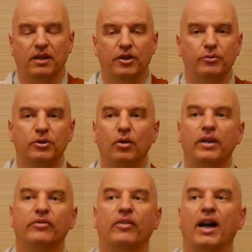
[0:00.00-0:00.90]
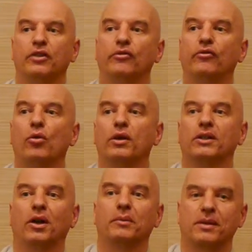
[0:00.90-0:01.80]
You would only find four
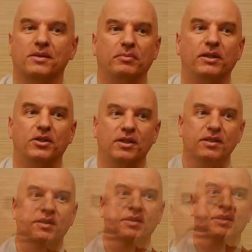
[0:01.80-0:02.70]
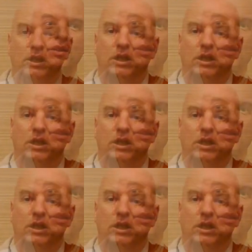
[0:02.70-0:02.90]
Dharma speeches.